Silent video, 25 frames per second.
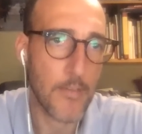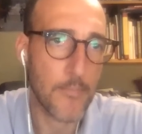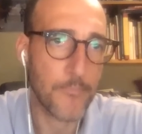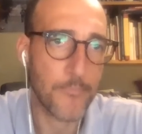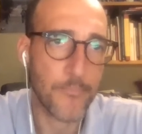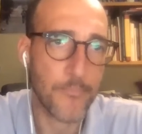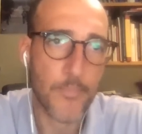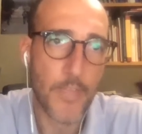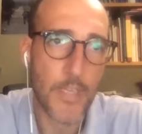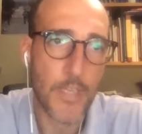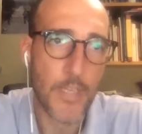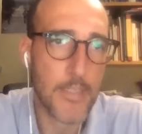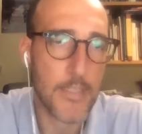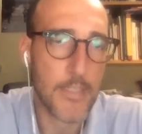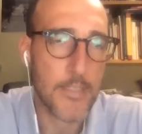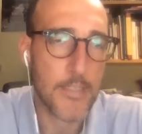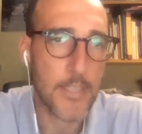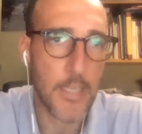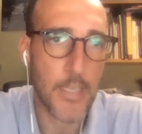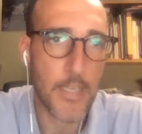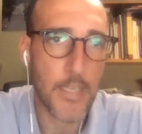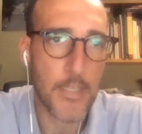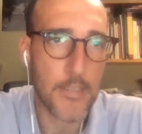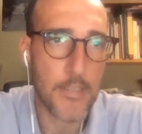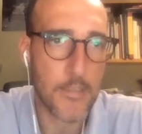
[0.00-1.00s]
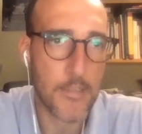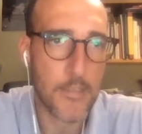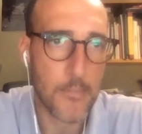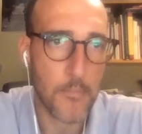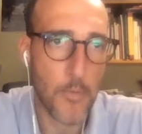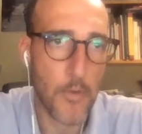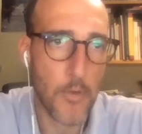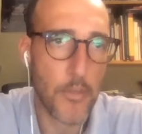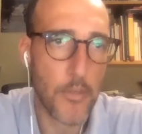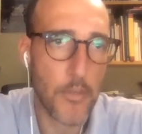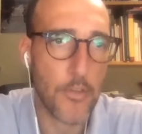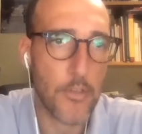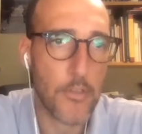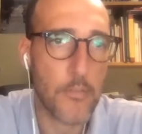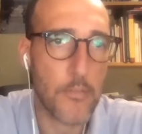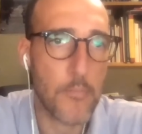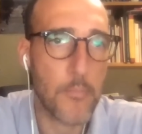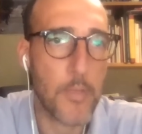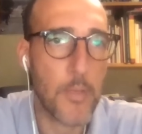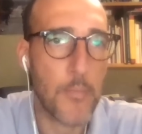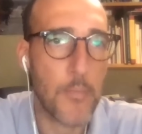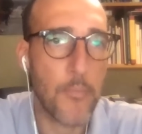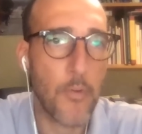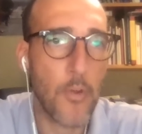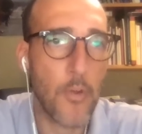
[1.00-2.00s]
deceased, murdered people,
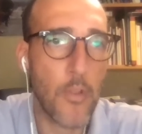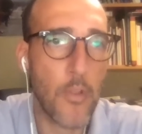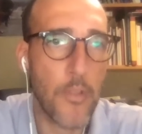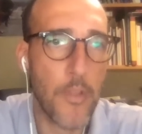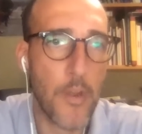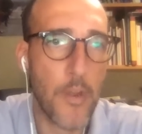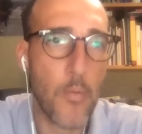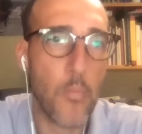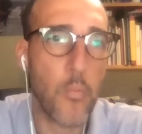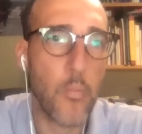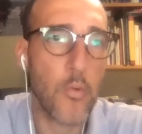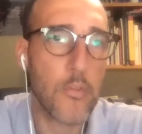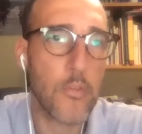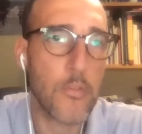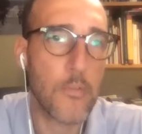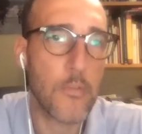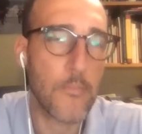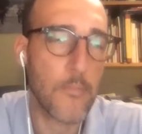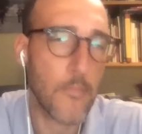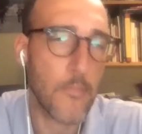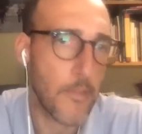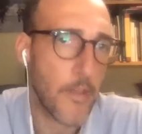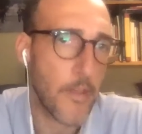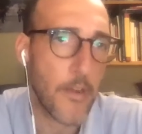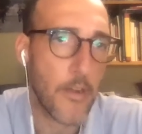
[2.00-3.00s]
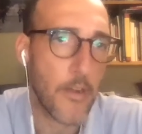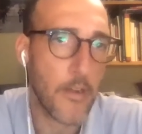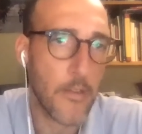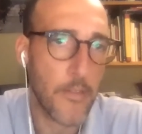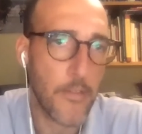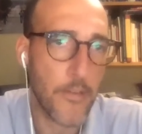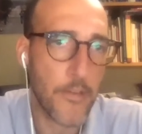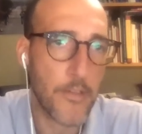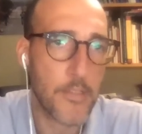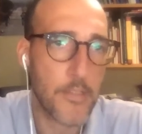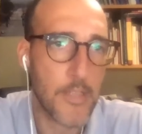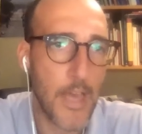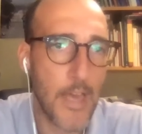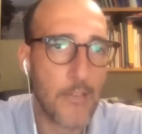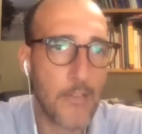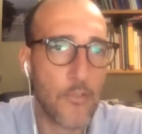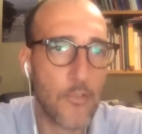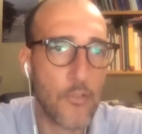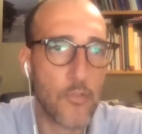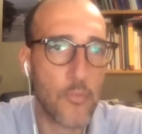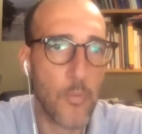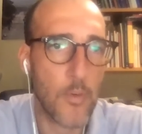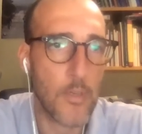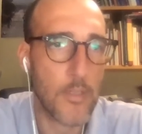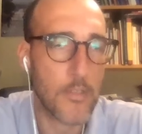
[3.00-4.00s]
their status
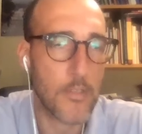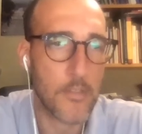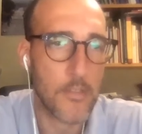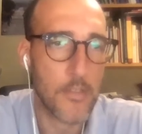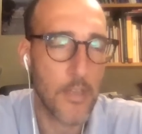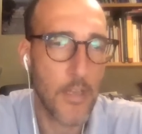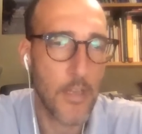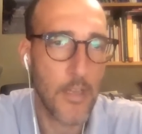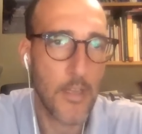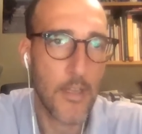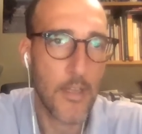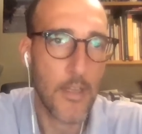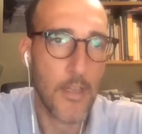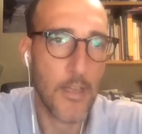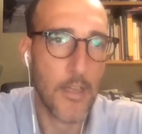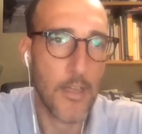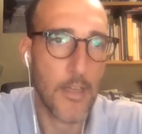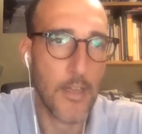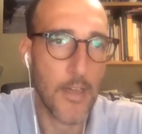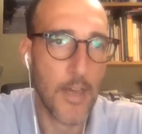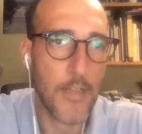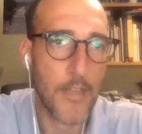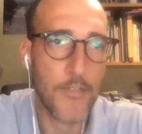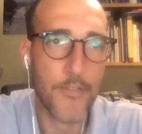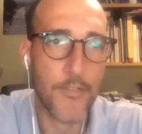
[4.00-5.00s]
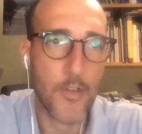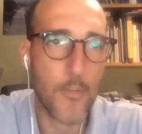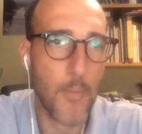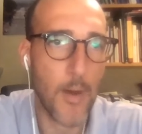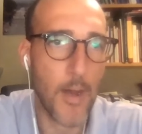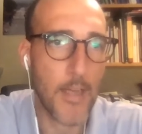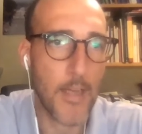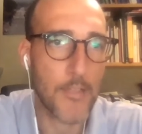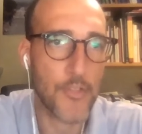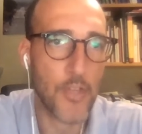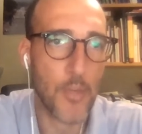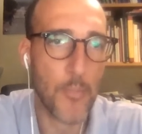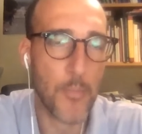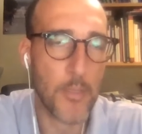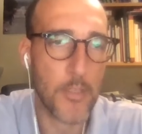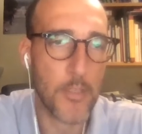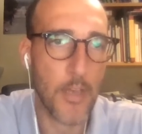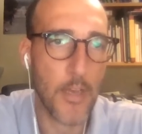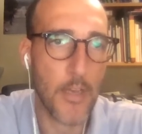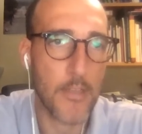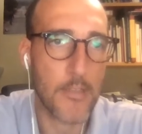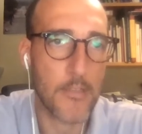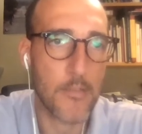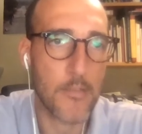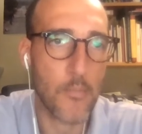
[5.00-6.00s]
was undermined, jeopardized.
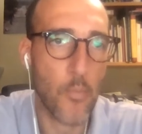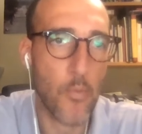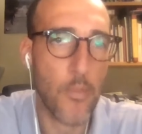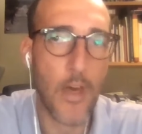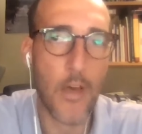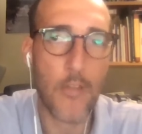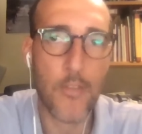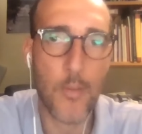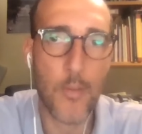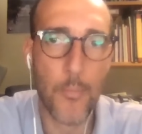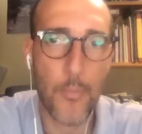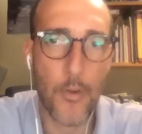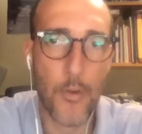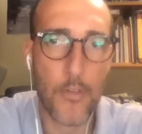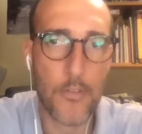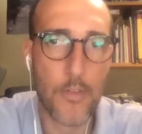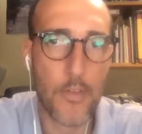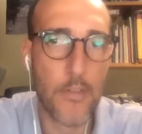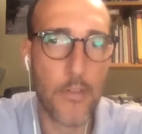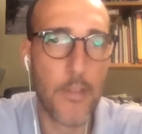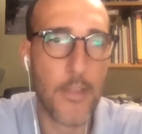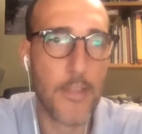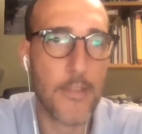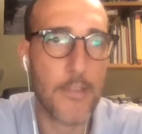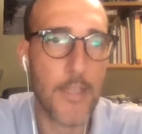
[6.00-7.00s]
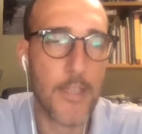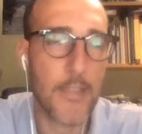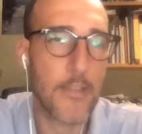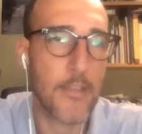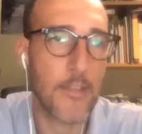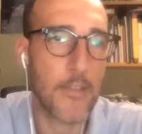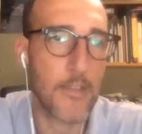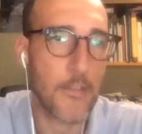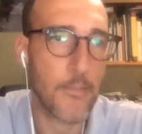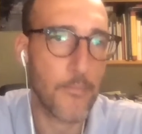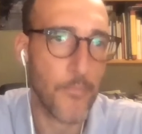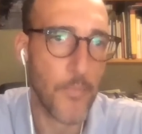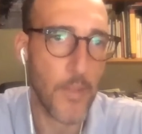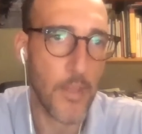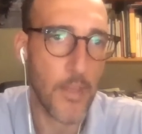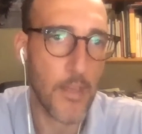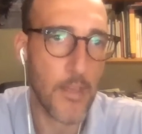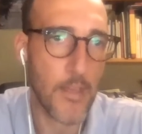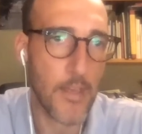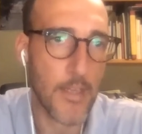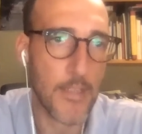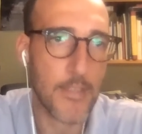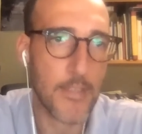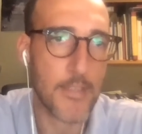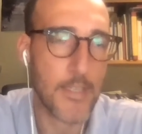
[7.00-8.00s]
Without the portrait, they didn't
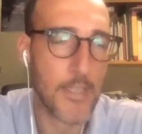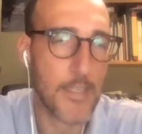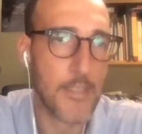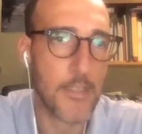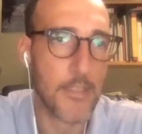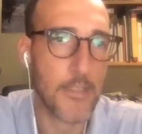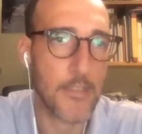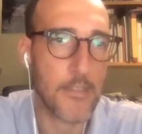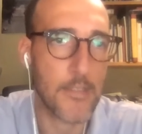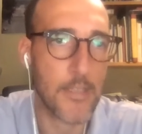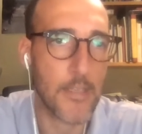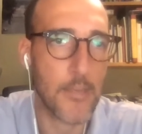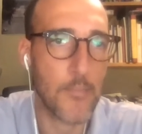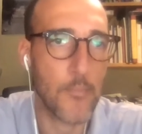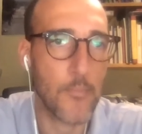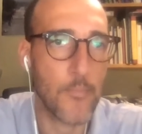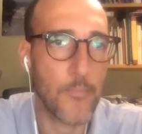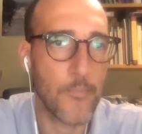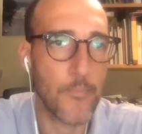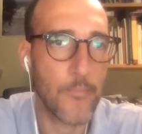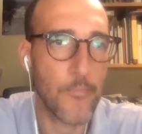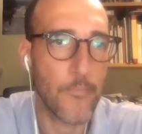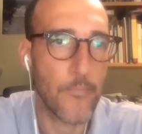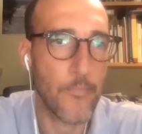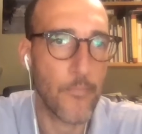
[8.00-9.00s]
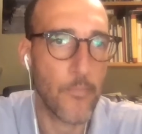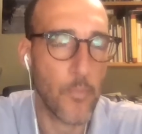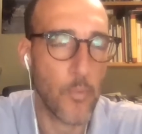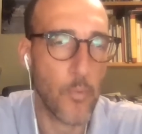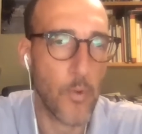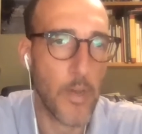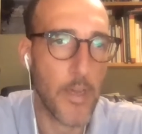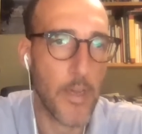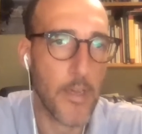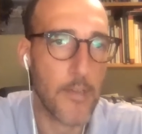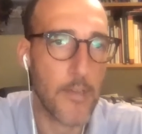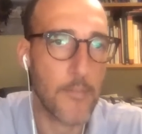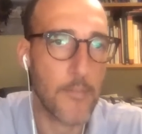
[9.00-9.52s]
exist in some way.